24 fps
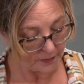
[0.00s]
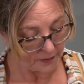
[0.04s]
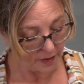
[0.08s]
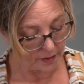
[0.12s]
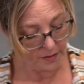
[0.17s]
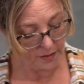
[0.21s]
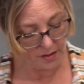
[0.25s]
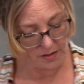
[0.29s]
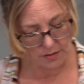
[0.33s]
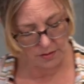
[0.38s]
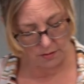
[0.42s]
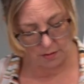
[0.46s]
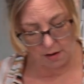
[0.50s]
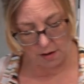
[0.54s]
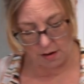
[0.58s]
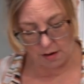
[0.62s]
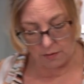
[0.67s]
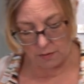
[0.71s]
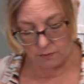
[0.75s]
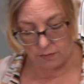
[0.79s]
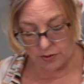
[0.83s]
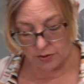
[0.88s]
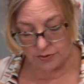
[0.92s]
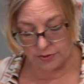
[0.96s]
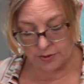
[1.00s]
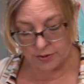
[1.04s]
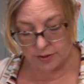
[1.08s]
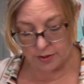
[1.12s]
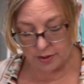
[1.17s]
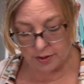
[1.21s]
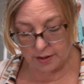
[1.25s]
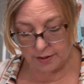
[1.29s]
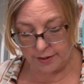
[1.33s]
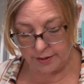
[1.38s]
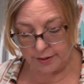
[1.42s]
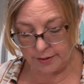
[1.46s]
These are our roasted
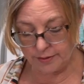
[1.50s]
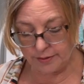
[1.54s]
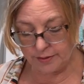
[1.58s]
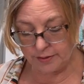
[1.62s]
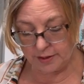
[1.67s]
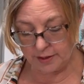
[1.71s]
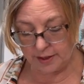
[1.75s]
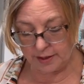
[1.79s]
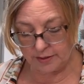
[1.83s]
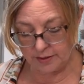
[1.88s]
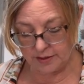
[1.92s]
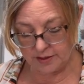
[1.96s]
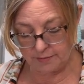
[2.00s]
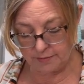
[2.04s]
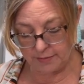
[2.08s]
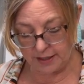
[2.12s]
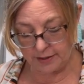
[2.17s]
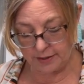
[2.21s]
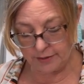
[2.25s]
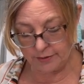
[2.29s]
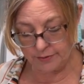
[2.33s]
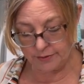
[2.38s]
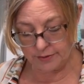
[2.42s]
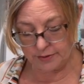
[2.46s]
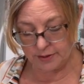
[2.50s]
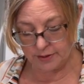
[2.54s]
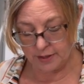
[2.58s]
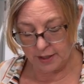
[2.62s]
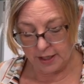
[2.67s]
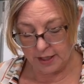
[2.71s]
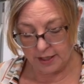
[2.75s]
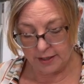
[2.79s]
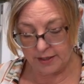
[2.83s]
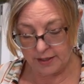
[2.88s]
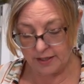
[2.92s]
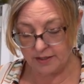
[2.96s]
onions and tomatoes.
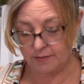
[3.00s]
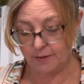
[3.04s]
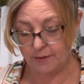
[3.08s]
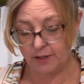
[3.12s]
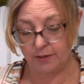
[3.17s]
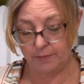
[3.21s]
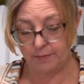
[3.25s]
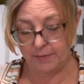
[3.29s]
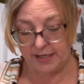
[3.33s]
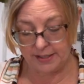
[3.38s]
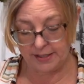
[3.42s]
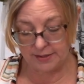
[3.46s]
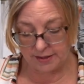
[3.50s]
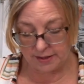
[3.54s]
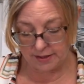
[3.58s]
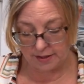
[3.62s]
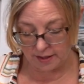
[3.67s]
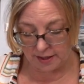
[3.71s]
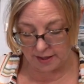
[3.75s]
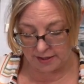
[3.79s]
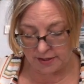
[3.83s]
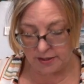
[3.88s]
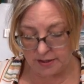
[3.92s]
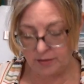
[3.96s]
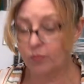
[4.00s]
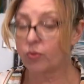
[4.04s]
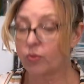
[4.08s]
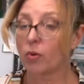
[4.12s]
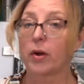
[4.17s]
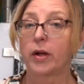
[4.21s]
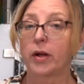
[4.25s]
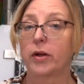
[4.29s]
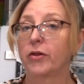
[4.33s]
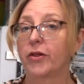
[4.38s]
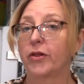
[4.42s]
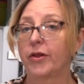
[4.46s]
They smell amazing. I did
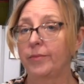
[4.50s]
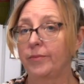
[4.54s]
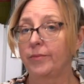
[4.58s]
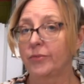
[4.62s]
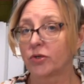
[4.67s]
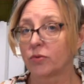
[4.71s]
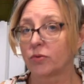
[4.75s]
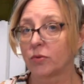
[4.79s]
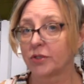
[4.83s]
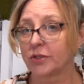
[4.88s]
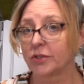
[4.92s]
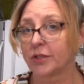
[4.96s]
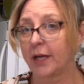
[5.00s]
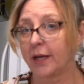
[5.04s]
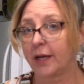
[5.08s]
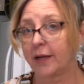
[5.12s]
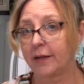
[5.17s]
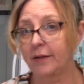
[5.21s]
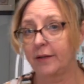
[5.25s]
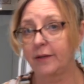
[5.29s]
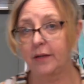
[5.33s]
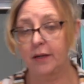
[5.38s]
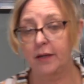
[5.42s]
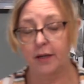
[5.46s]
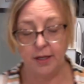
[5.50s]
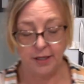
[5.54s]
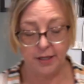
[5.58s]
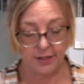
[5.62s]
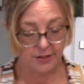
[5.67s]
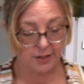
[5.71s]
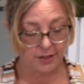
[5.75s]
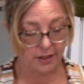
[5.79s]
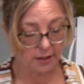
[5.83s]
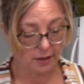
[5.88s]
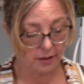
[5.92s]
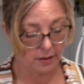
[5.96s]
broil them towards the end
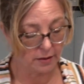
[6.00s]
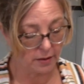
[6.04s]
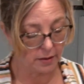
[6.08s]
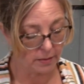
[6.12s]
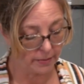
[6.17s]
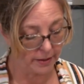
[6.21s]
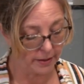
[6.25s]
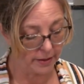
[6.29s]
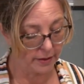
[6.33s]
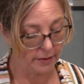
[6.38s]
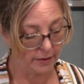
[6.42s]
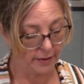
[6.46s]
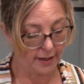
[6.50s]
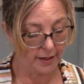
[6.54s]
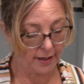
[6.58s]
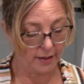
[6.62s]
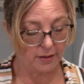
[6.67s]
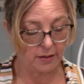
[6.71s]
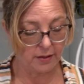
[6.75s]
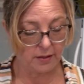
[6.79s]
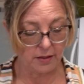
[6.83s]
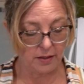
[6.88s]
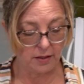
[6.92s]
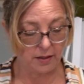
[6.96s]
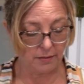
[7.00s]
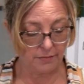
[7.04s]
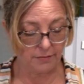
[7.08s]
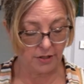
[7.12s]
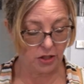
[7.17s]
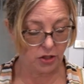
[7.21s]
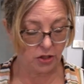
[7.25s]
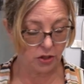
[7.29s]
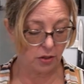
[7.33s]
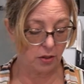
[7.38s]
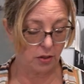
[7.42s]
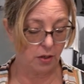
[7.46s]
to get a little bit of that yummy
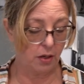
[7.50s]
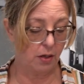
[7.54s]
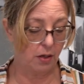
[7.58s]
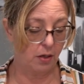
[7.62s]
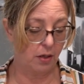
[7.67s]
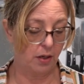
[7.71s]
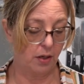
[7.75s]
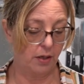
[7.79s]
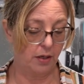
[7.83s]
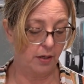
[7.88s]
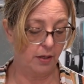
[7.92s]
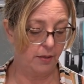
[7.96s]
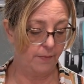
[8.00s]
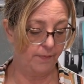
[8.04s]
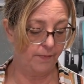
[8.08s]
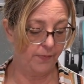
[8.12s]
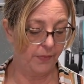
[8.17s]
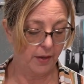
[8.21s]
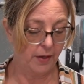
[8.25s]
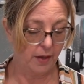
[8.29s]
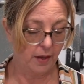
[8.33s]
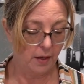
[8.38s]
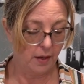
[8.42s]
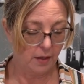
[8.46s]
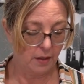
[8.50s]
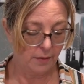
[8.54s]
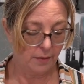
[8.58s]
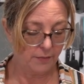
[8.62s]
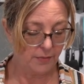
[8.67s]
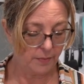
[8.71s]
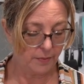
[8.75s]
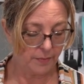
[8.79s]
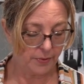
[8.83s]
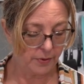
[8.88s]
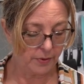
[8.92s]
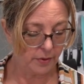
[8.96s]
char on it. I'm going
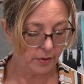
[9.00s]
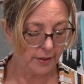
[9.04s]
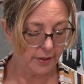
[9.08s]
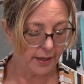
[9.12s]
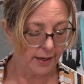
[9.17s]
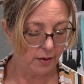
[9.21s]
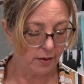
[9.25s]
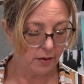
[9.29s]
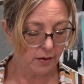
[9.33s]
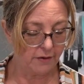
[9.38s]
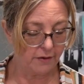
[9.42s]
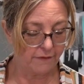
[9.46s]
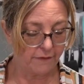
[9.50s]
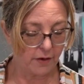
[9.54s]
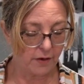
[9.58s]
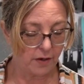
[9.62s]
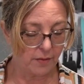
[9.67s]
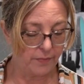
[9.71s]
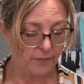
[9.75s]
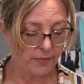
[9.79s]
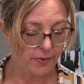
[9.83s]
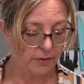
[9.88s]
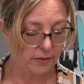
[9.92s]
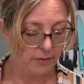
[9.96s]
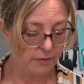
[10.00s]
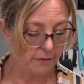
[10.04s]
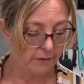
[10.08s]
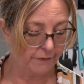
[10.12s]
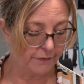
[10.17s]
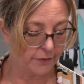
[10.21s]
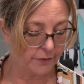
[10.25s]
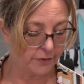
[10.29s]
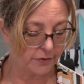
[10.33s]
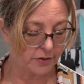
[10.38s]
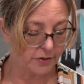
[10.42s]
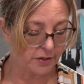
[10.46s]
to put a layer of our
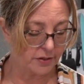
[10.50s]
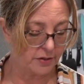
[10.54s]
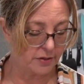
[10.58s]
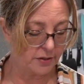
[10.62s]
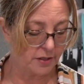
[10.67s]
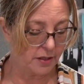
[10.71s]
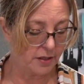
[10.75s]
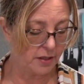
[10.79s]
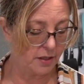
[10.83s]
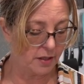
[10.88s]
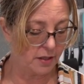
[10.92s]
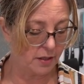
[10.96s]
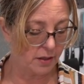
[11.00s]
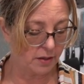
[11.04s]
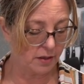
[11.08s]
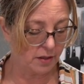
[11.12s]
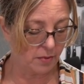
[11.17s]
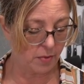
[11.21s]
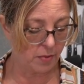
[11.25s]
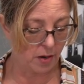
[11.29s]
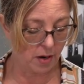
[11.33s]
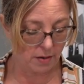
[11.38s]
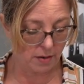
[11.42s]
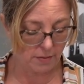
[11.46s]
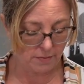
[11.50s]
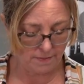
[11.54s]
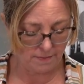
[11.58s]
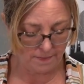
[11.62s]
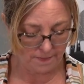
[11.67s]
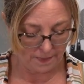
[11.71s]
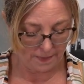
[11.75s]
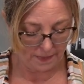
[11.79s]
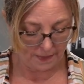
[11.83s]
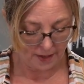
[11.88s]
beautiful tzatziki on the bottom.